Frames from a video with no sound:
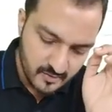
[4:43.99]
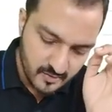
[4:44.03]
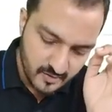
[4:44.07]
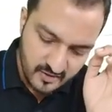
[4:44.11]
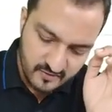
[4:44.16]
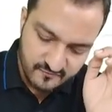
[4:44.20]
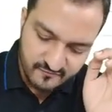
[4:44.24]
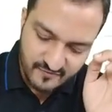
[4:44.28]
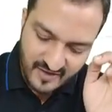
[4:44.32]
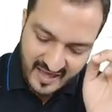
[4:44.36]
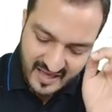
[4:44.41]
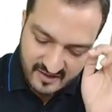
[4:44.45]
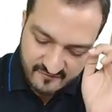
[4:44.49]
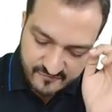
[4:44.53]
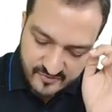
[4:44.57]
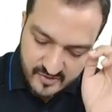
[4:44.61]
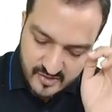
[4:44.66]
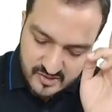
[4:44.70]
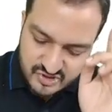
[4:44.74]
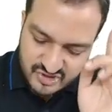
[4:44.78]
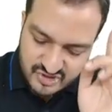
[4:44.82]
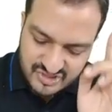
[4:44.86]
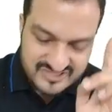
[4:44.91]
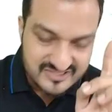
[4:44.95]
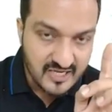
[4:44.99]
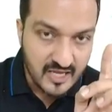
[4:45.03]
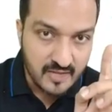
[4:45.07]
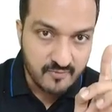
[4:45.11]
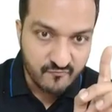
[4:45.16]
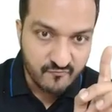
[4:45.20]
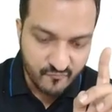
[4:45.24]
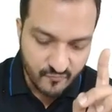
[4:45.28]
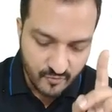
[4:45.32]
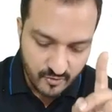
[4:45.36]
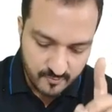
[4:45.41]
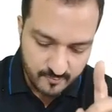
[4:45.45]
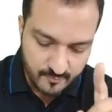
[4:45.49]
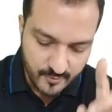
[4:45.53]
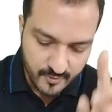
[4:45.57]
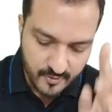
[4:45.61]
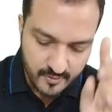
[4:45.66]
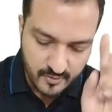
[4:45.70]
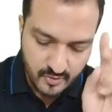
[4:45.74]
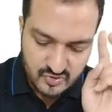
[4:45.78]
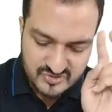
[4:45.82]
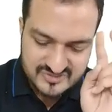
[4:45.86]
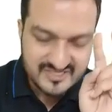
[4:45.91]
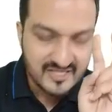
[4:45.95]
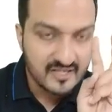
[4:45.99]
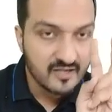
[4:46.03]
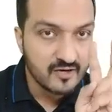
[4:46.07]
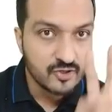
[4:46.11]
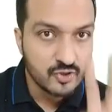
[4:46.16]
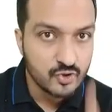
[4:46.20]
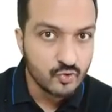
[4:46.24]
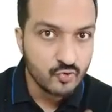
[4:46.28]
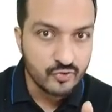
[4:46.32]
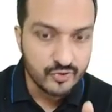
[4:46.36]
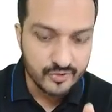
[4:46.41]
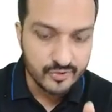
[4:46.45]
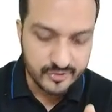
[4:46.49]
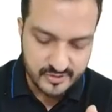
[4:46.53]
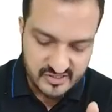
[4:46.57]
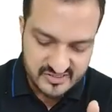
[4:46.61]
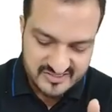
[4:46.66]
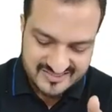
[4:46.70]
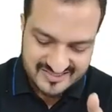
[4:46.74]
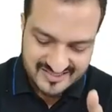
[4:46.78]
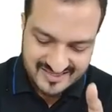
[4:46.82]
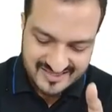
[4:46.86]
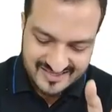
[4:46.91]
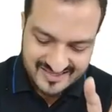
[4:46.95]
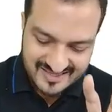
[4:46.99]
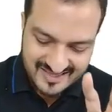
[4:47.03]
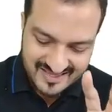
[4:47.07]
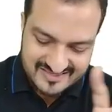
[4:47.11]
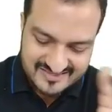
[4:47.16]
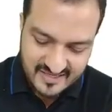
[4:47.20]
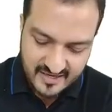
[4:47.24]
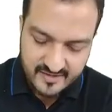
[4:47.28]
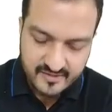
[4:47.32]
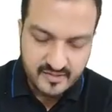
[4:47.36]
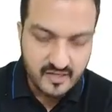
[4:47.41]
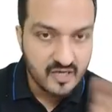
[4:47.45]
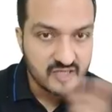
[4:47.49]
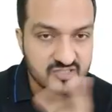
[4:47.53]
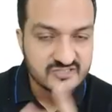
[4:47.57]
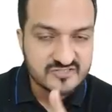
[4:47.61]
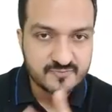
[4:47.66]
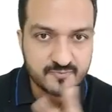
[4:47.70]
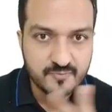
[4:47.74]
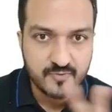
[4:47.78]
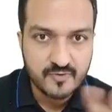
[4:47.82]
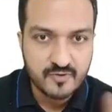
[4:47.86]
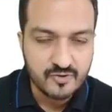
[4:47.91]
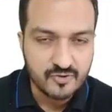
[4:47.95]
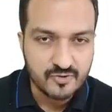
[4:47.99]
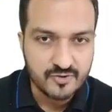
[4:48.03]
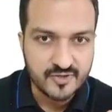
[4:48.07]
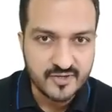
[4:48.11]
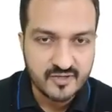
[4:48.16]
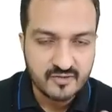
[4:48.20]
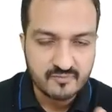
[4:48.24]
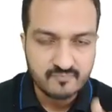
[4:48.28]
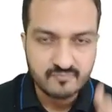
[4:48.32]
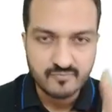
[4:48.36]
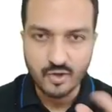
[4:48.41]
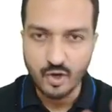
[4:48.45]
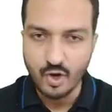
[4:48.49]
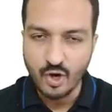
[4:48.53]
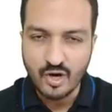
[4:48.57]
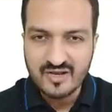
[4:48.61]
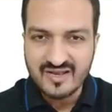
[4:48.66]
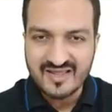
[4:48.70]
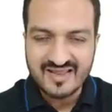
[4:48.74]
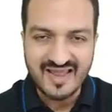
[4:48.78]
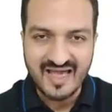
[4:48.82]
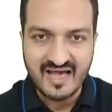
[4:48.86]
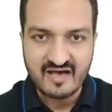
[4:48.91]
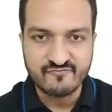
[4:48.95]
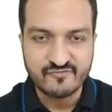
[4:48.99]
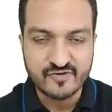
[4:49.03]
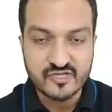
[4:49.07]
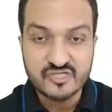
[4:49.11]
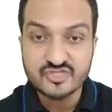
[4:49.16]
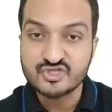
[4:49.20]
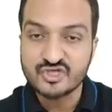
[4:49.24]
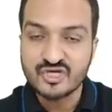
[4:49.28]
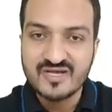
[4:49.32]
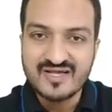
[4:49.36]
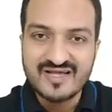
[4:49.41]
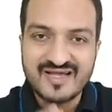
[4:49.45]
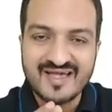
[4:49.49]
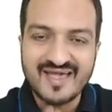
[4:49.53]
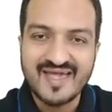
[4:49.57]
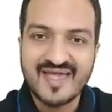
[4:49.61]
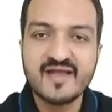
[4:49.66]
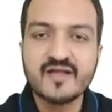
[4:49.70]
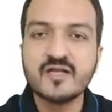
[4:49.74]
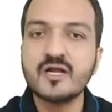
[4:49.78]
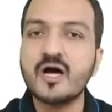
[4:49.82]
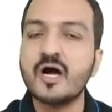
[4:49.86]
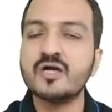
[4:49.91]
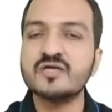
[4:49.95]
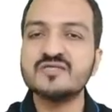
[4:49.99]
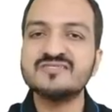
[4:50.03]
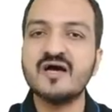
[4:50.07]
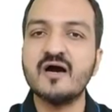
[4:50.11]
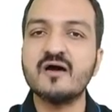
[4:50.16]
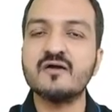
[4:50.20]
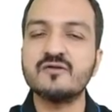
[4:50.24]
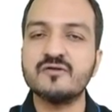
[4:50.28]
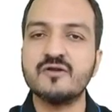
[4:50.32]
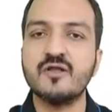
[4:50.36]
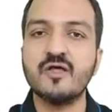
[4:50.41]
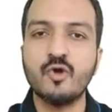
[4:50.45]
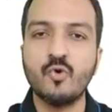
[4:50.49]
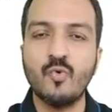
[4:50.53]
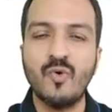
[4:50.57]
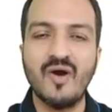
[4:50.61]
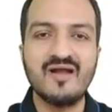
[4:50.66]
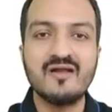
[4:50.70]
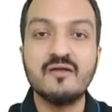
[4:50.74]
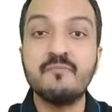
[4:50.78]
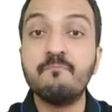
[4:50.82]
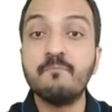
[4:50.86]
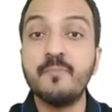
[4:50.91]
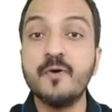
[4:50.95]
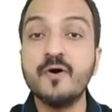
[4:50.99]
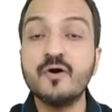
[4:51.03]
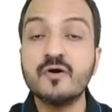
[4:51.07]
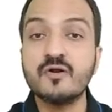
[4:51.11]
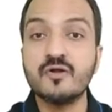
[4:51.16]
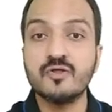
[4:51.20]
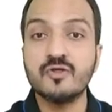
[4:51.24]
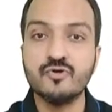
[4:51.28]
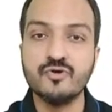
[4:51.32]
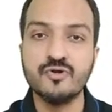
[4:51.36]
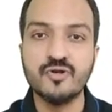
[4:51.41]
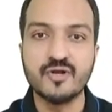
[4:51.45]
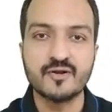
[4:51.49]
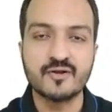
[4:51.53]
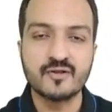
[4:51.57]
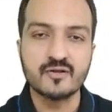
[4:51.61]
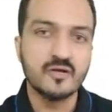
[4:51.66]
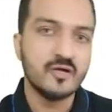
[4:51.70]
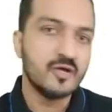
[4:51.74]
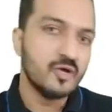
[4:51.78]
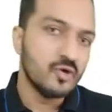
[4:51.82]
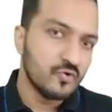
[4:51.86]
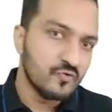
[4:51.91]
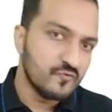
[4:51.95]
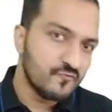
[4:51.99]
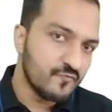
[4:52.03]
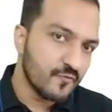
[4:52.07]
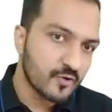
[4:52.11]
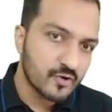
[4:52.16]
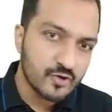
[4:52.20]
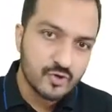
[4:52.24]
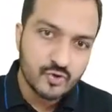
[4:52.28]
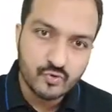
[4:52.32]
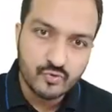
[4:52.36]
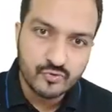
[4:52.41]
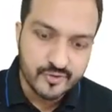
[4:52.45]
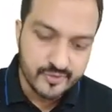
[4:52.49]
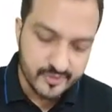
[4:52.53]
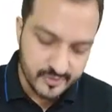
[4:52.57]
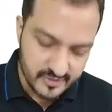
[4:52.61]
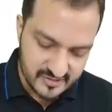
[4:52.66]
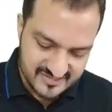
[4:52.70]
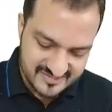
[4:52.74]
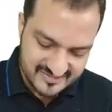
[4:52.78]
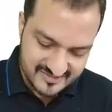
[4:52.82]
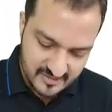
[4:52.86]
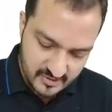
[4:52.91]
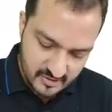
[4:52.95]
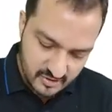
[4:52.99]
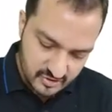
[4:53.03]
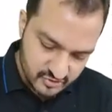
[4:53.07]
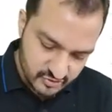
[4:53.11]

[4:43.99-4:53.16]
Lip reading: If average time for producing 2 units is 8 hours per unit, on an average 8 hours are required per unit for 2 units.